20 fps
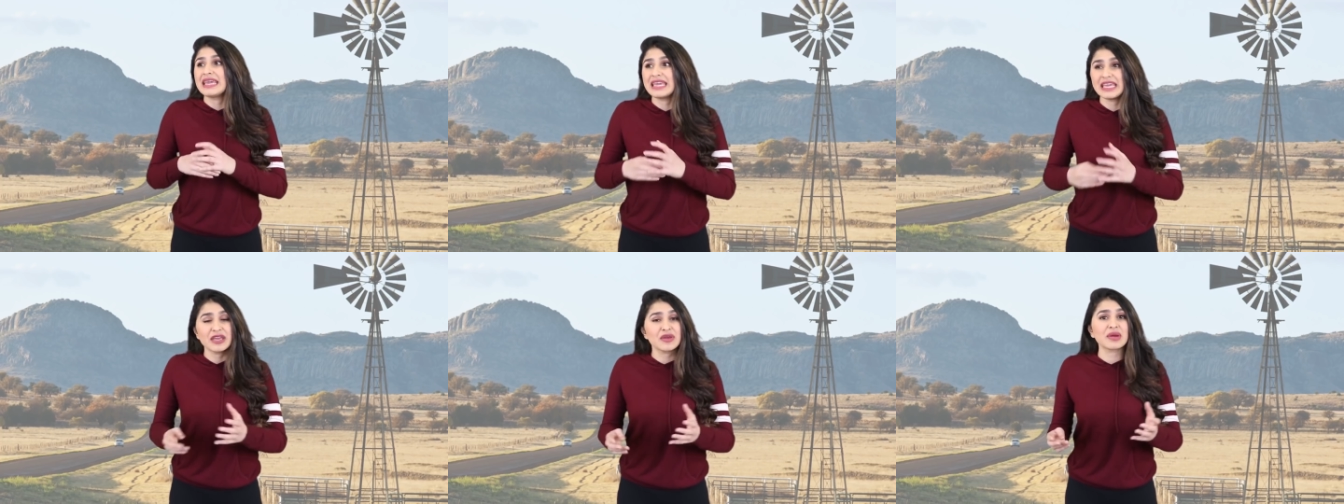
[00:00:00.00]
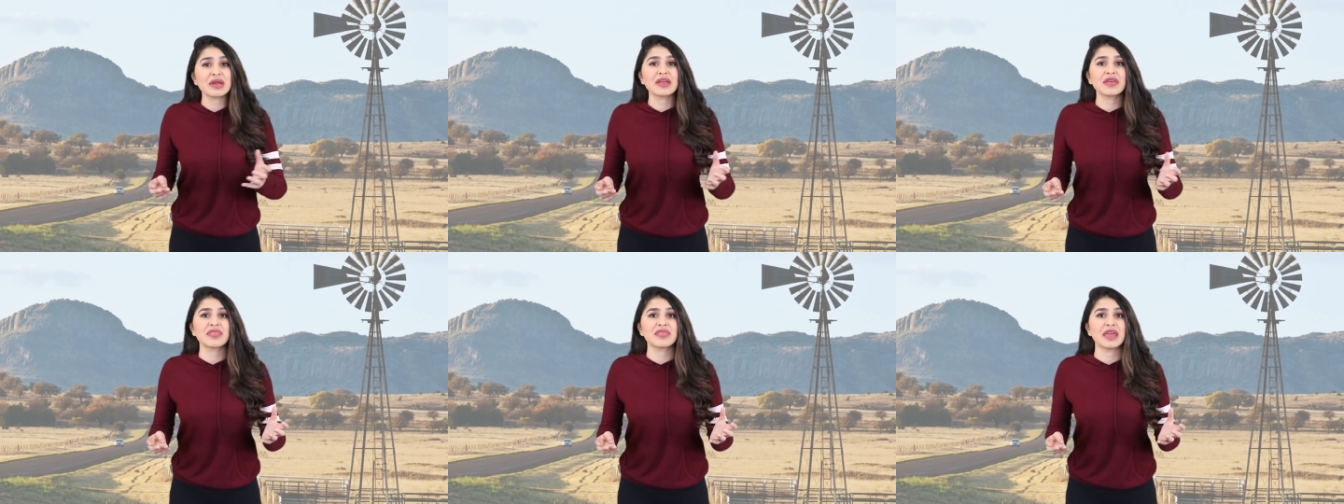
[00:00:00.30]

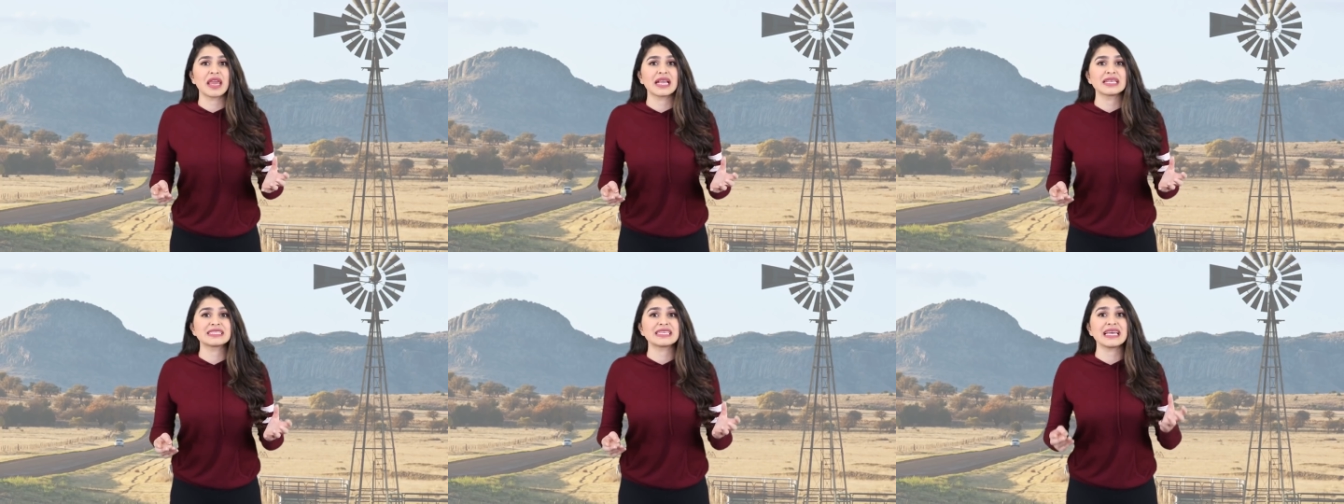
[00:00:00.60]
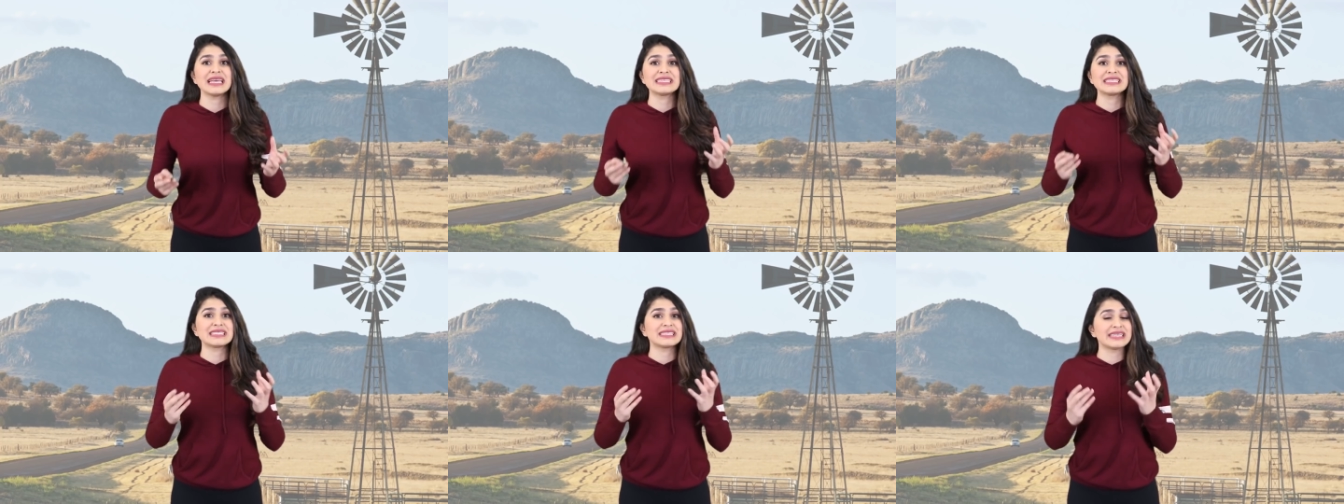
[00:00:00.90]
hearing things,
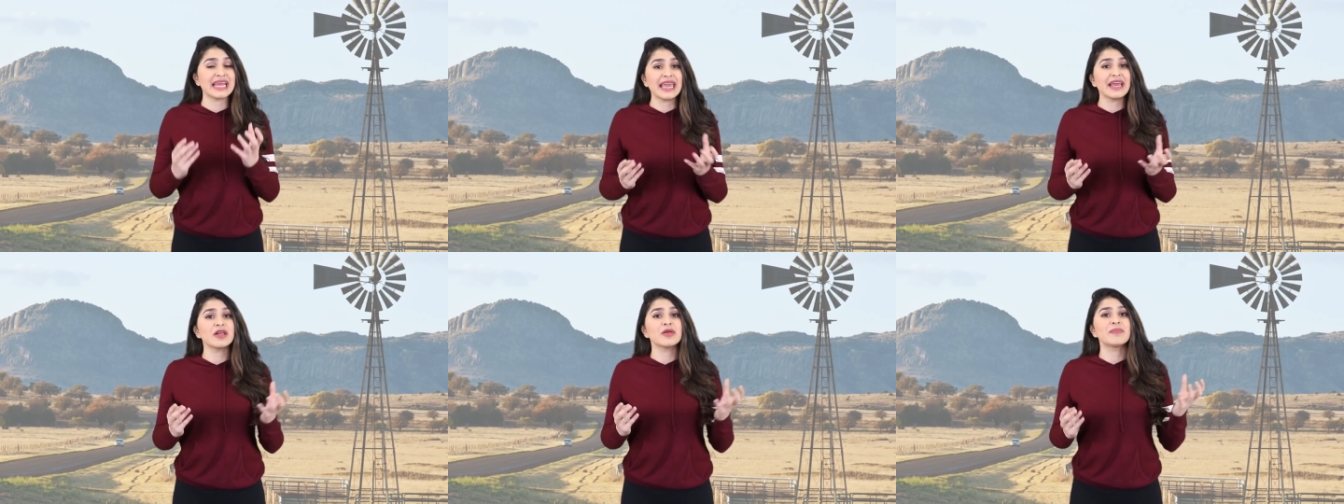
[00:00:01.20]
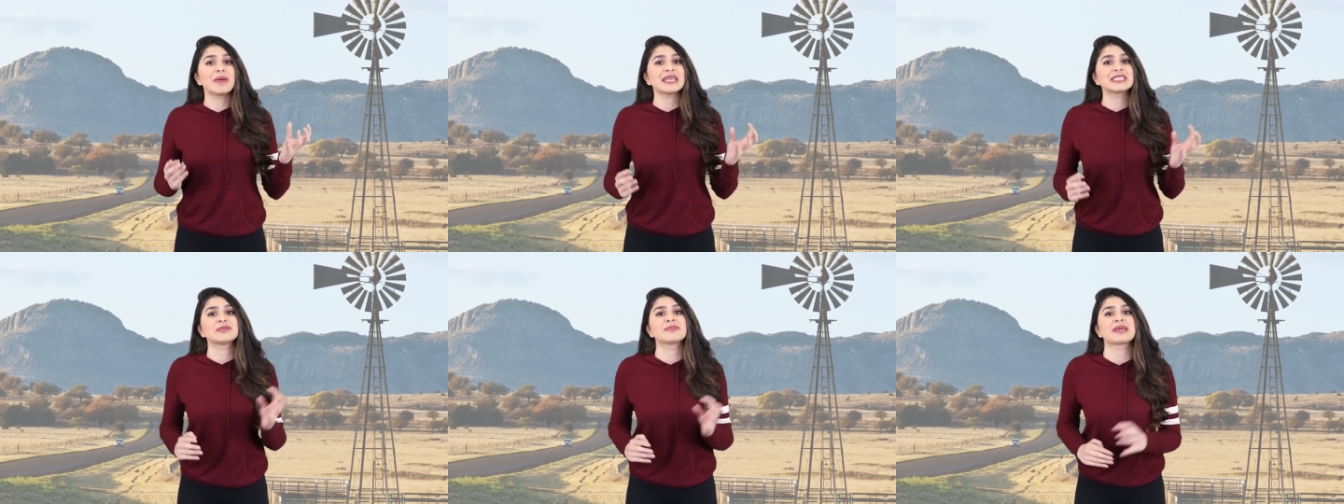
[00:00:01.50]
his nail
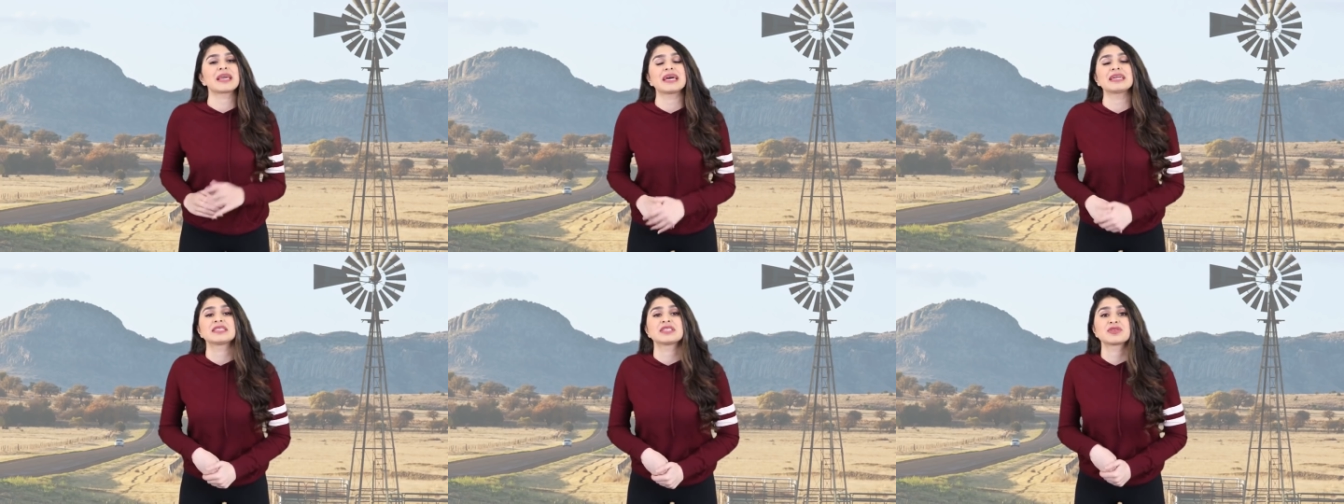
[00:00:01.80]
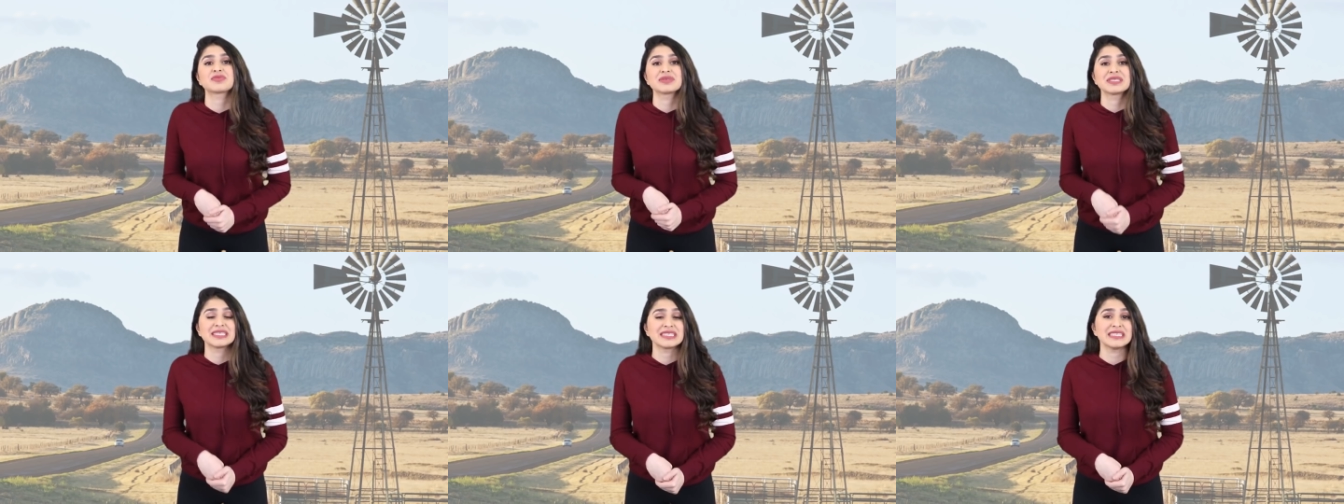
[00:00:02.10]
beds began
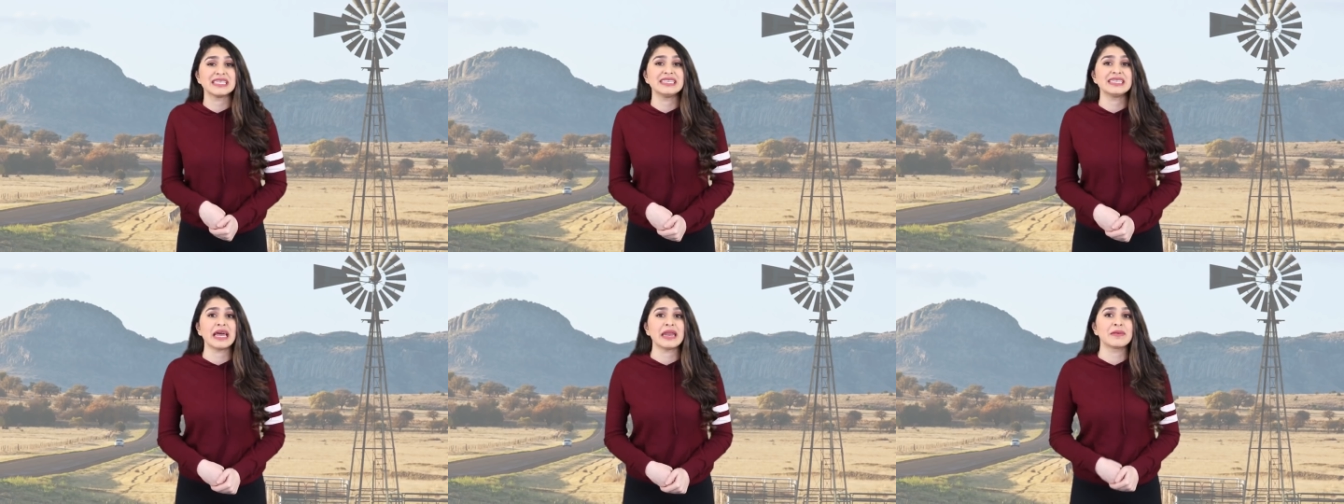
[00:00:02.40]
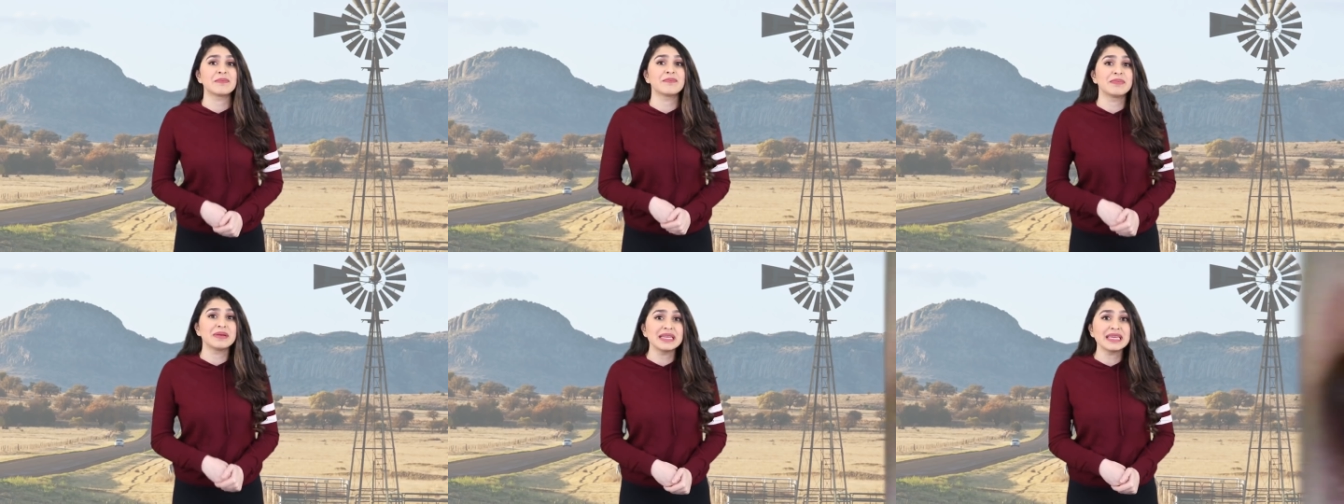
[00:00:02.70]
to recede and